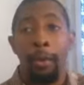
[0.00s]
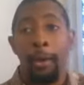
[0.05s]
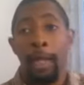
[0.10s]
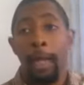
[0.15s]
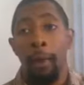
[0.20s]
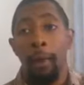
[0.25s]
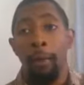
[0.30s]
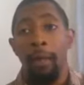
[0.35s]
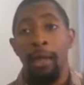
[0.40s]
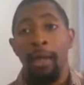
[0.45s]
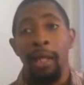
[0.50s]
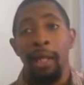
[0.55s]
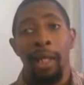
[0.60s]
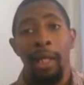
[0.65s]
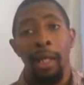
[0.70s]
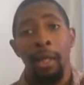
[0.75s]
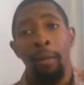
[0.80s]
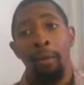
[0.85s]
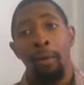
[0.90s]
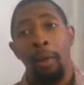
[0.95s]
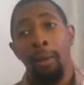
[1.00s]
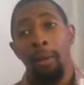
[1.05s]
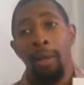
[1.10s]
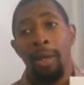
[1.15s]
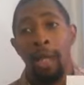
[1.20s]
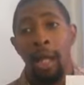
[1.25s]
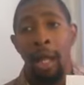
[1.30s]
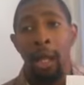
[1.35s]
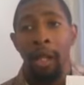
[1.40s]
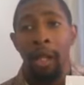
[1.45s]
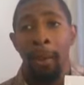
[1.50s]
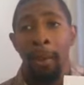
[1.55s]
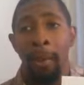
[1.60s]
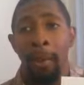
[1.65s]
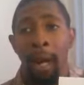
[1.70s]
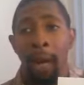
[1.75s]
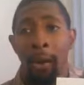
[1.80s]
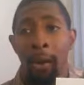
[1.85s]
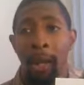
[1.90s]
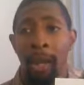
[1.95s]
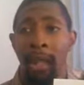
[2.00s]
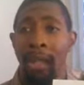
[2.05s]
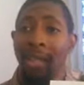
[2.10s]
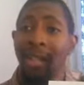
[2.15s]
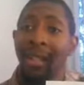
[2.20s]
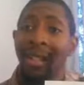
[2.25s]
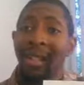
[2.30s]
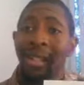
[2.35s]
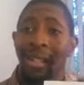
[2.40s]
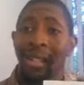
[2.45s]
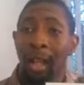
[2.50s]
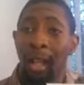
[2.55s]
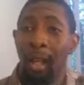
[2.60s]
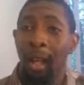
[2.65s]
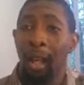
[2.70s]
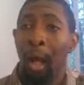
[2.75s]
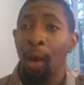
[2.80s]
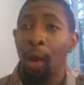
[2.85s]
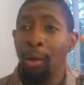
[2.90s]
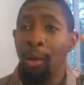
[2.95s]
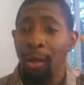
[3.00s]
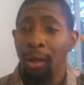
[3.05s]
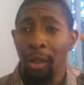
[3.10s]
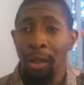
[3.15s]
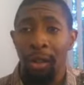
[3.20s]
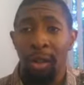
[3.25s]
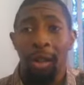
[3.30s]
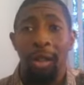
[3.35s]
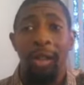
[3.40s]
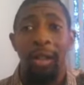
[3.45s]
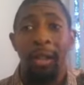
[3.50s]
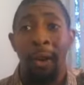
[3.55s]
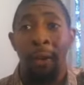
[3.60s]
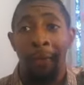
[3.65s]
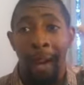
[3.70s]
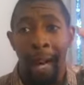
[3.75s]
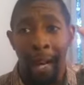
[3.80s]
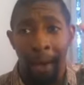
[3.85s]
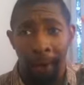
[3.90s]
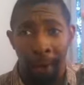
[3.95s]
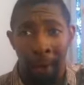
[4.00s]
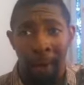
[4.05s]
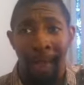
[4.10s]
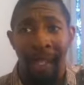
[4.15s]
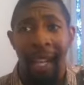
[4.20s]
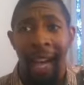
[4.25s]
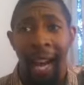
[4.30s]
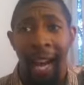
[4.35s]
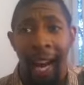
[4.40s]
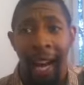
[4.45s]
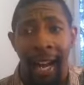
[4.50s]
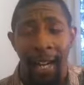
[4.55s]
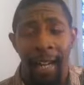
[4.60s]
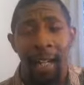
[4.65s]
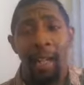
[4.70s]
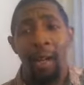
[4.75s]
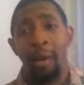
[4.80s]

But yeah, once again, what we're talking about is the Closer Survival Guide.